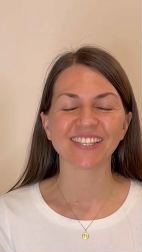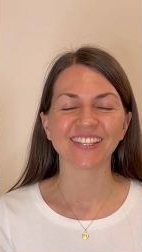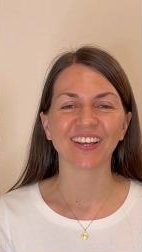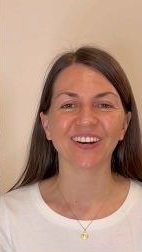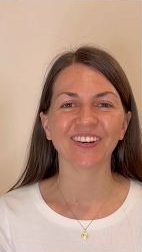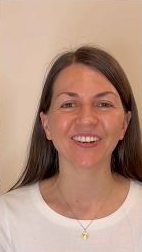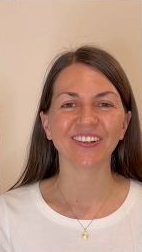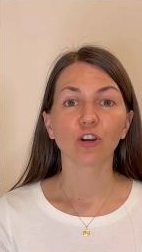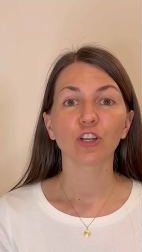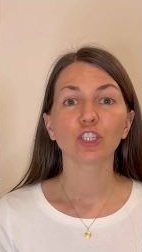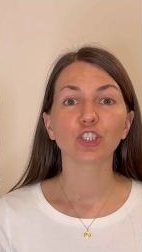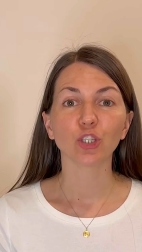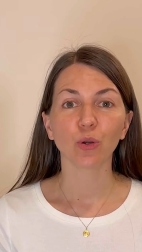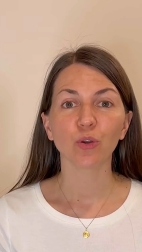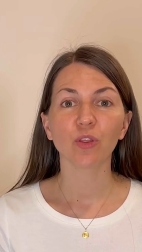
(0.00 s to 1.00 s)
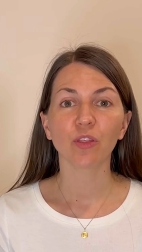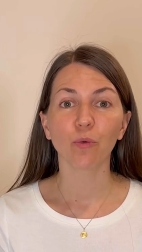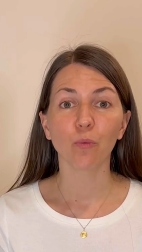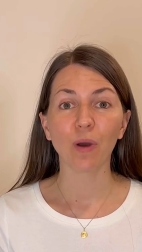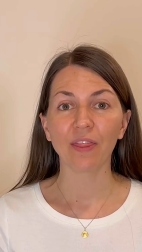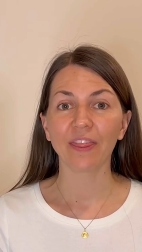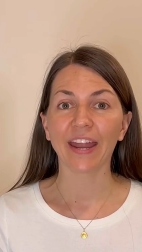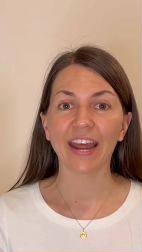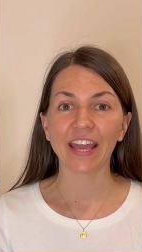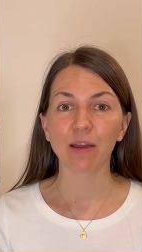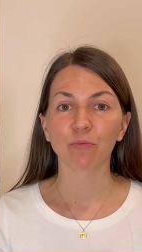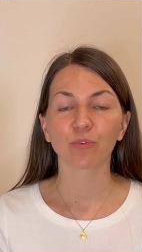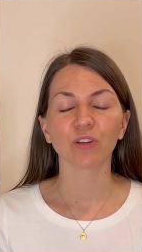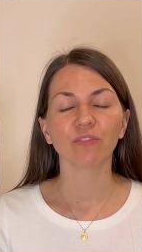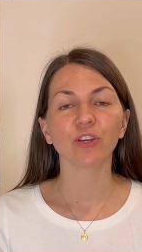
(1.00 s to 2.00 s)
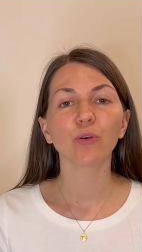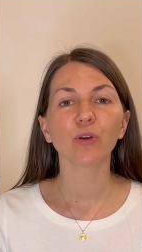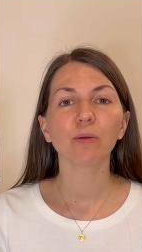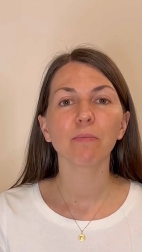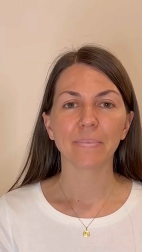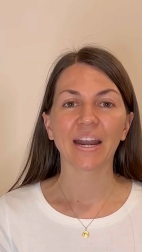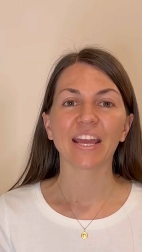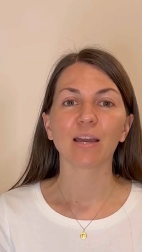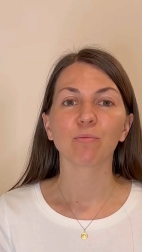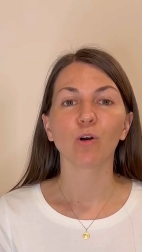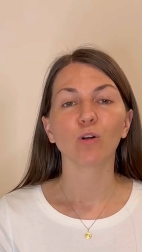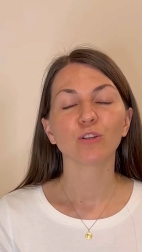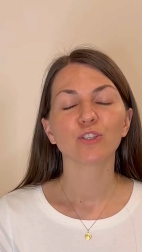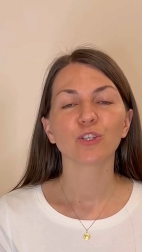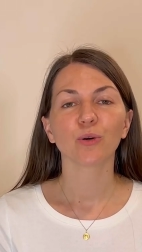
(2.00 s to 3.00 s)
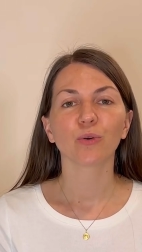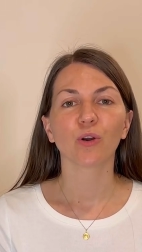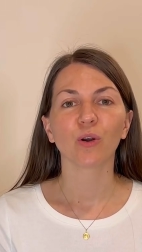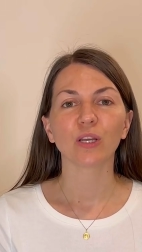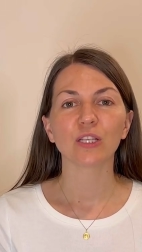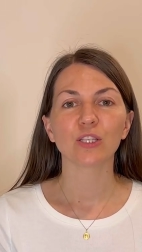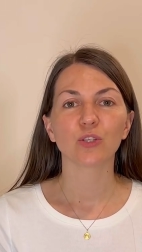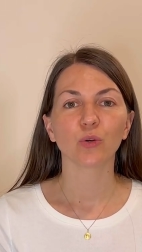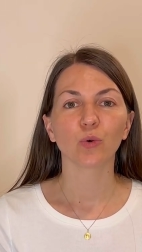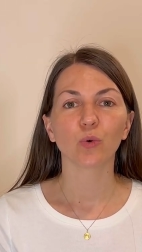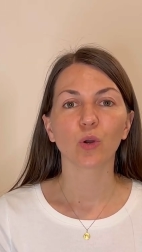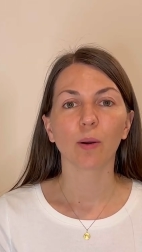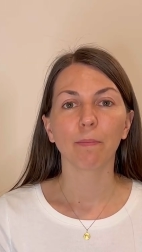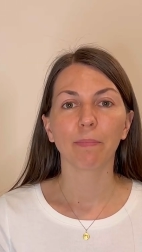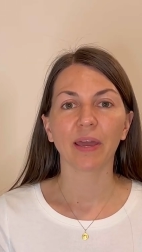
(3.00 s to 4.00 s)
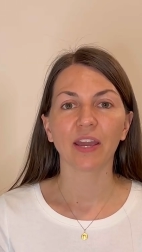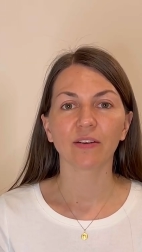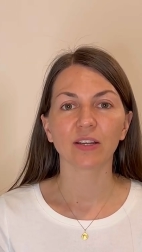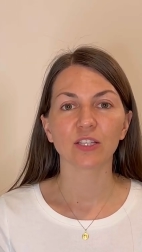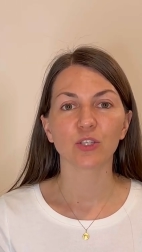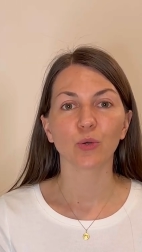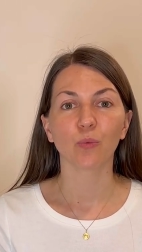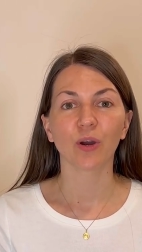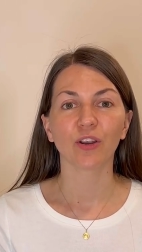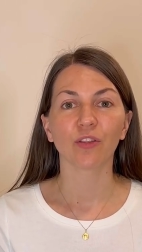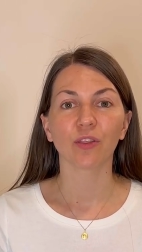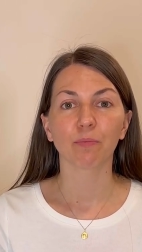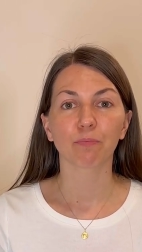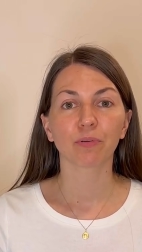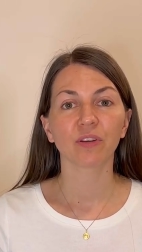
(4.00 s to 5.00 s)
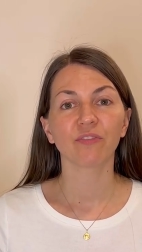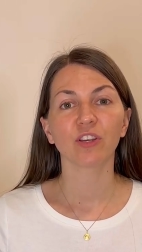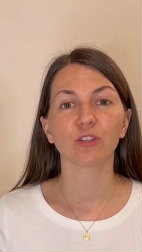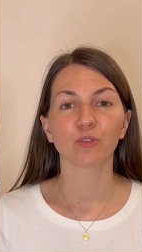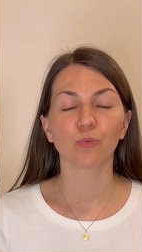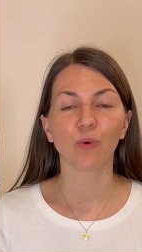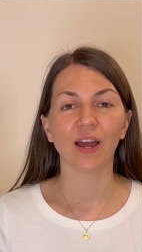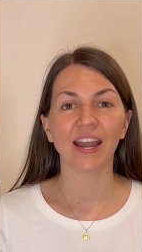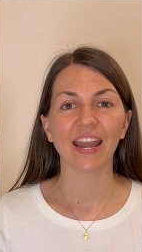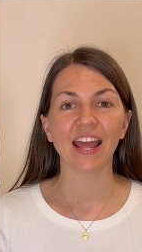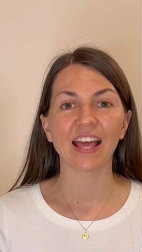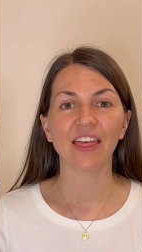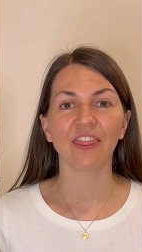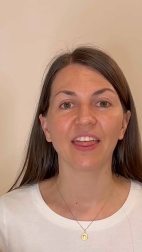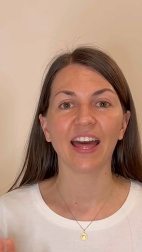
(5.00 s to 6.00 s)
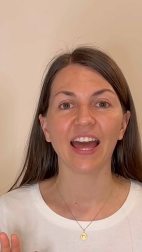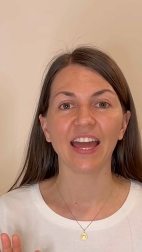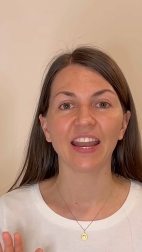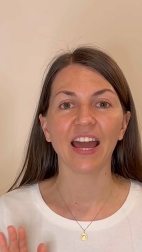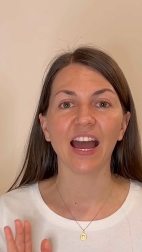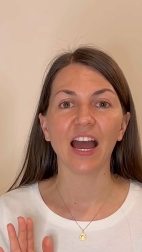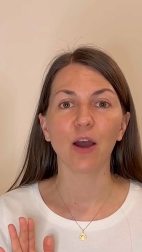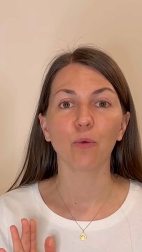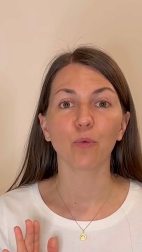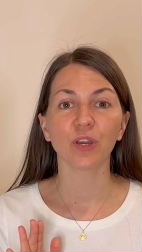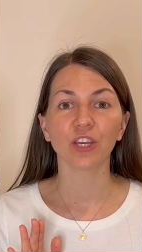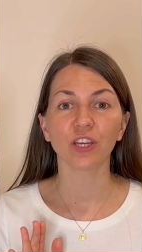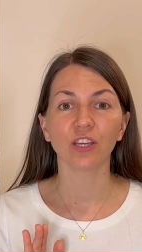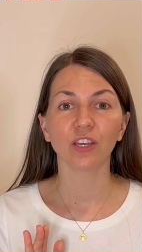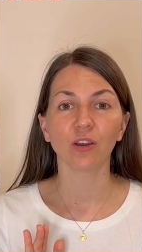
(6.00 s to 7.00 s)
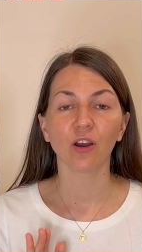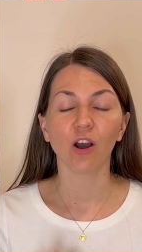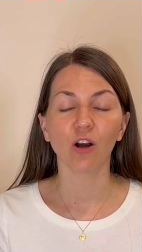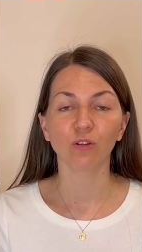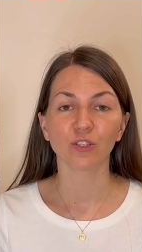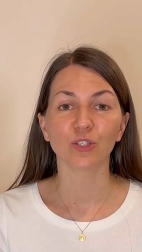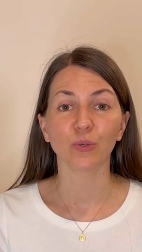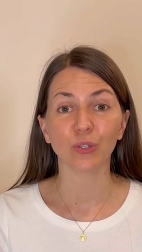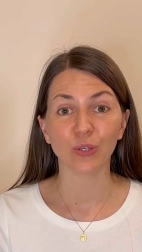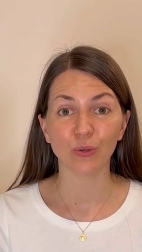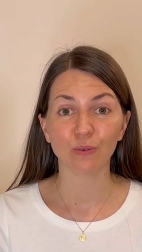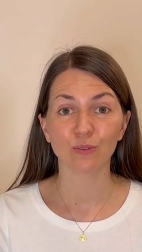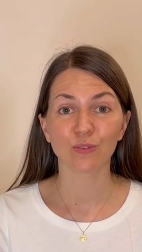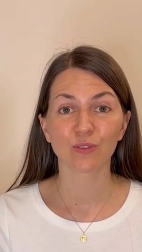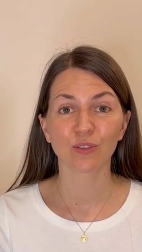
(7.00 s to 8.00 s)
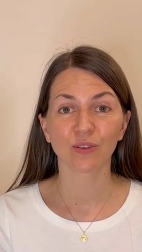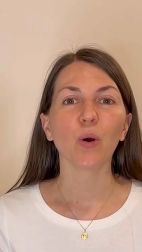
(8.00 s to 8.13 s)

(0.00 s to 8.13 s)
So I'm going to show you the one that I am reviewing, but I am also going to compare it to one of the previous one that we also use.